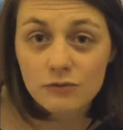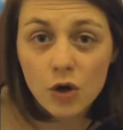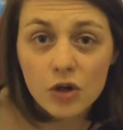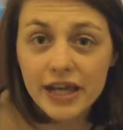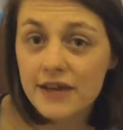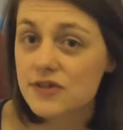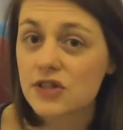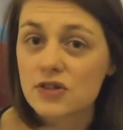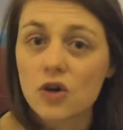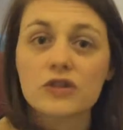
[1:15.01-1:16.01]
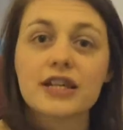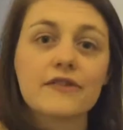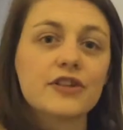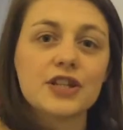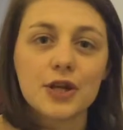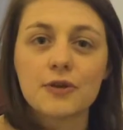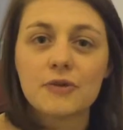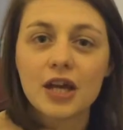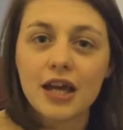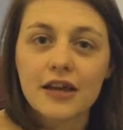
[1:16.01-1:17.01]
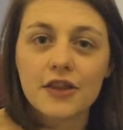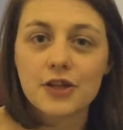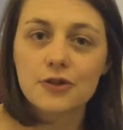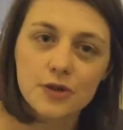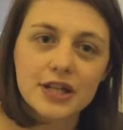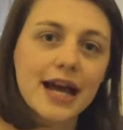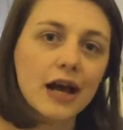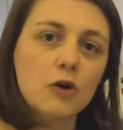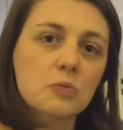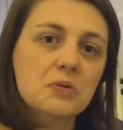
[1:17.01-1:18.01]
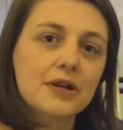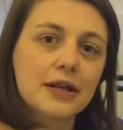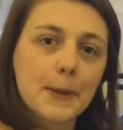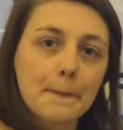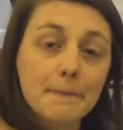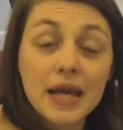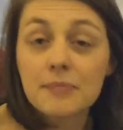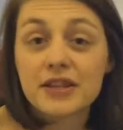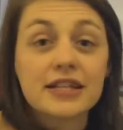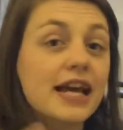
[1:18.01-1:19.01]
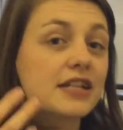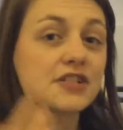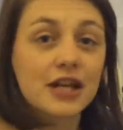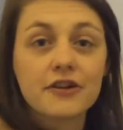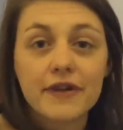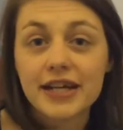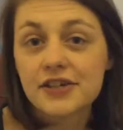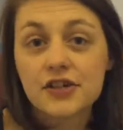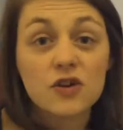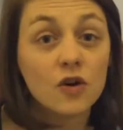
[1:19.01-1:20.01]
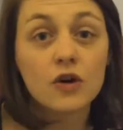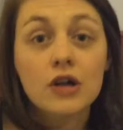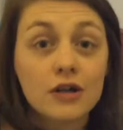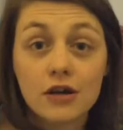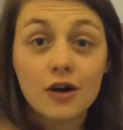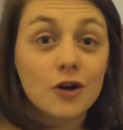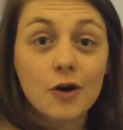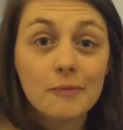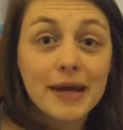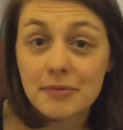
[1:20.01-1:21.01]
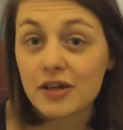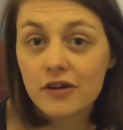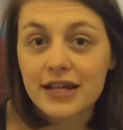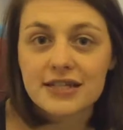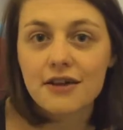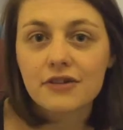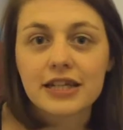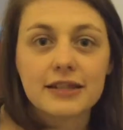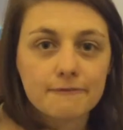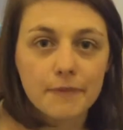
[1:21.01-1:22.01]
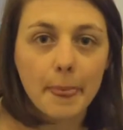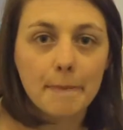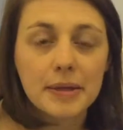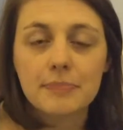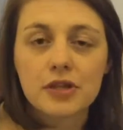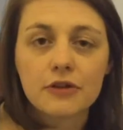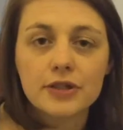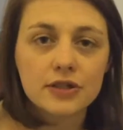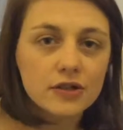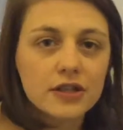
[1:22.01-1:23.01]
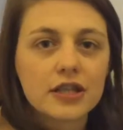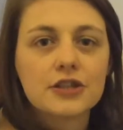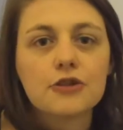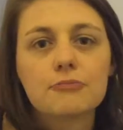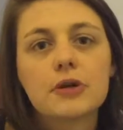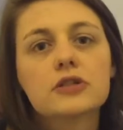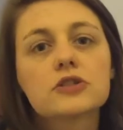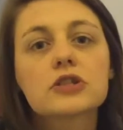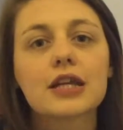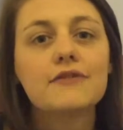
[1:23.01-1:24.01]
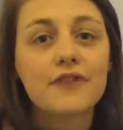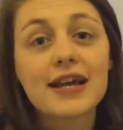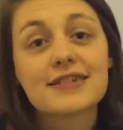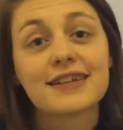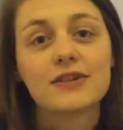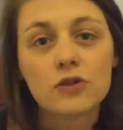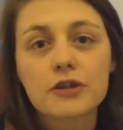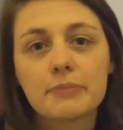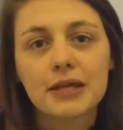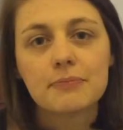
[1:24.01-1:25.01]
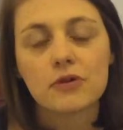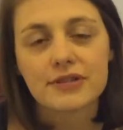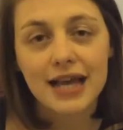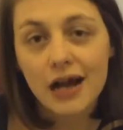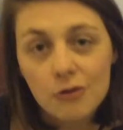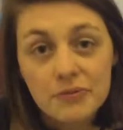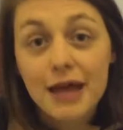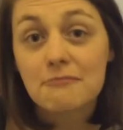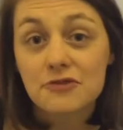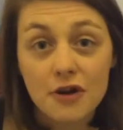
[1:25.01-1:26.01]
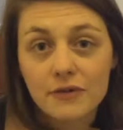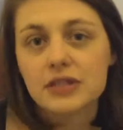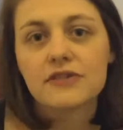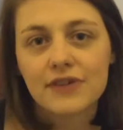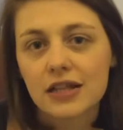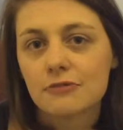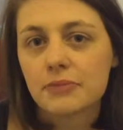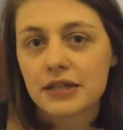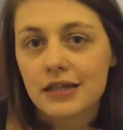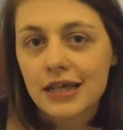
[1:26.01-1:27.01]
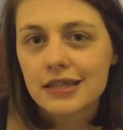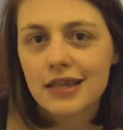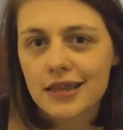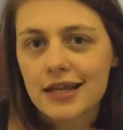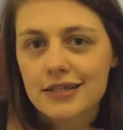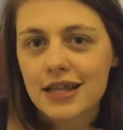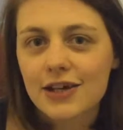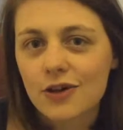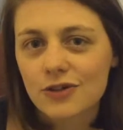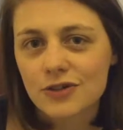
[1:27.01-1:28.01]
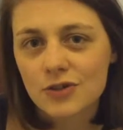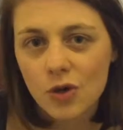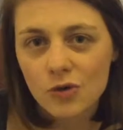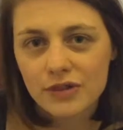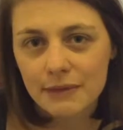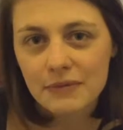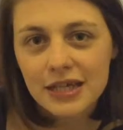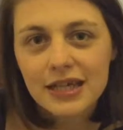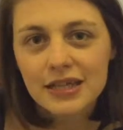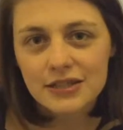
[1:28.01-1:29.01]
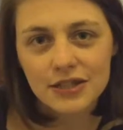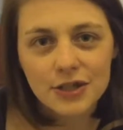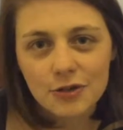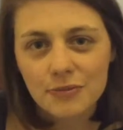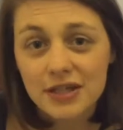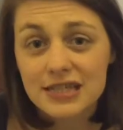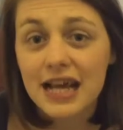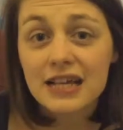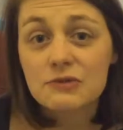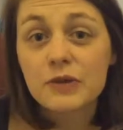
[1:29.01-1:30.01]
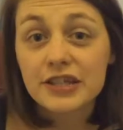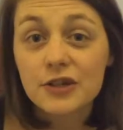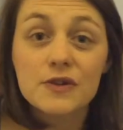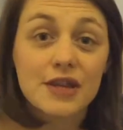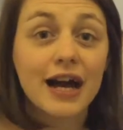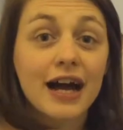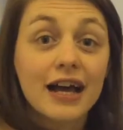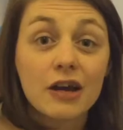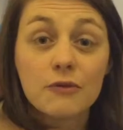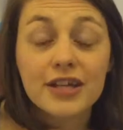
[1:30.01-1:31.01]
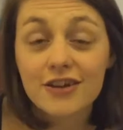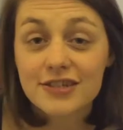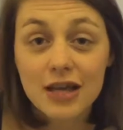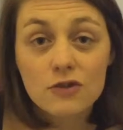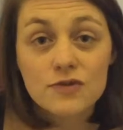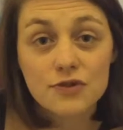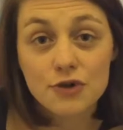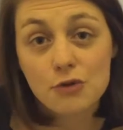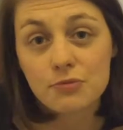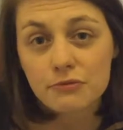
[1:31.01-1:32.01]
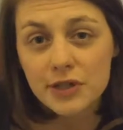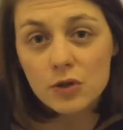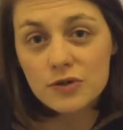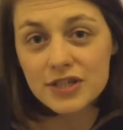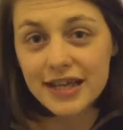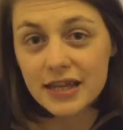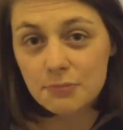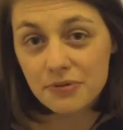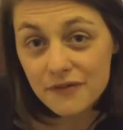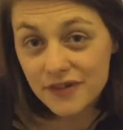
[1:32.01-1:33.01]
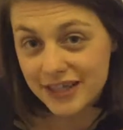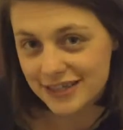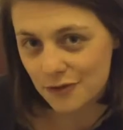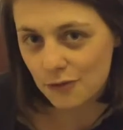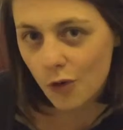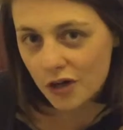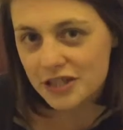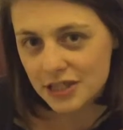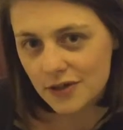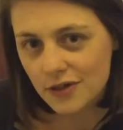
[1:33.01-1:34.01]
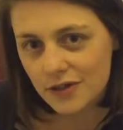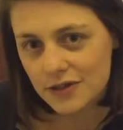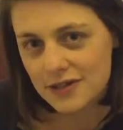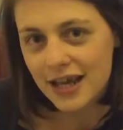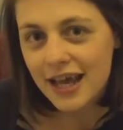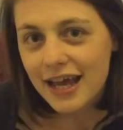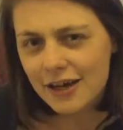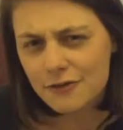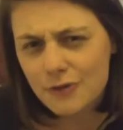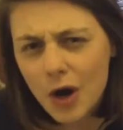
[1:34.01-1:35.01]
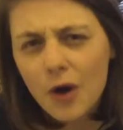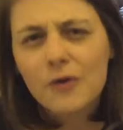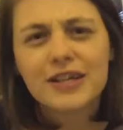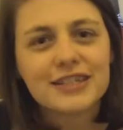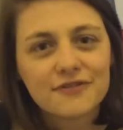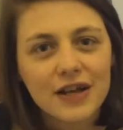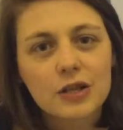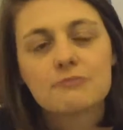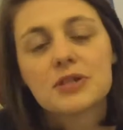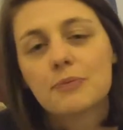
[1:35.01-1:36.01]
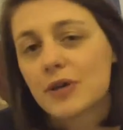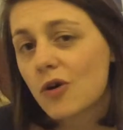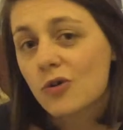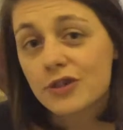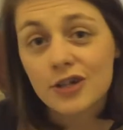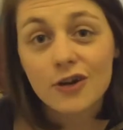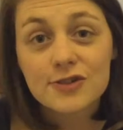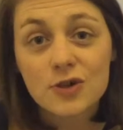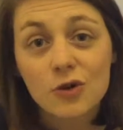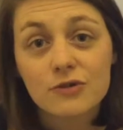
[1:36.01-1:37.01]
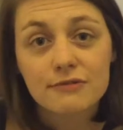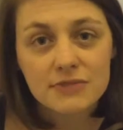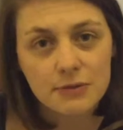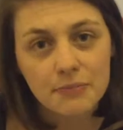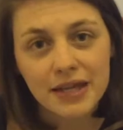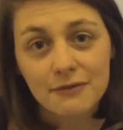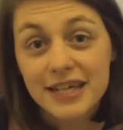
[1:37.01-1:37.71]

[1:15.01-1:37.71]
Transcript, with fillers: What gifts has God given you that you can help? Maybe the next generation, or, or, or maybe not necessarily people who are younger than you, but just invest in other people to help them grow and develop in the things that God has called them to do. Because as we do that, we ourselves grow, but we also get the privilege of watching others grow and develop to be all that God's called them to be.